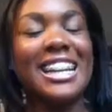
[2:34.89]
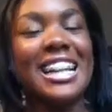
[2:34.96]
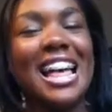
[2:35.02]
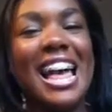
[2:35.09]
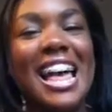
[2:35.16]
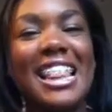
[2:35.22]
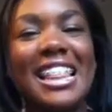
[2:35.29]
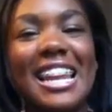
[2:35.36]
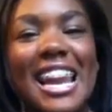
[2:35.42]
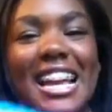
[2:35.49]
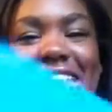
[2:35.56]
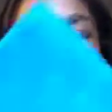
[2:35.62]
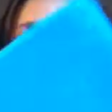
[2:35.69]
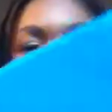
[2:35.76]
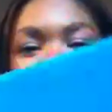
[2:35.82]
The next thing I
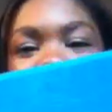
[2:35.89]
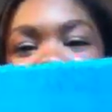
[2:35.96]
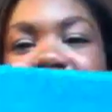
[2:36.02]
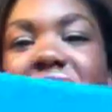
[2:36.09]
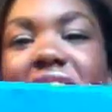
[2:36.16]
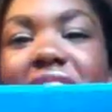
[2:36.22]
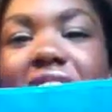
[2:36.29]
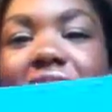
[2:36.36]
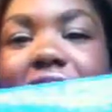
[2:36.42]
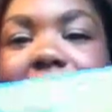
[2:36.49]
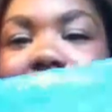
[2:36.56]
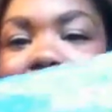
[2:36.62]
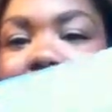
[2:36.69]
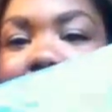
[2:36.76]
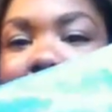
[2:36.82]
have in here
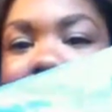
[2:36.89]
is a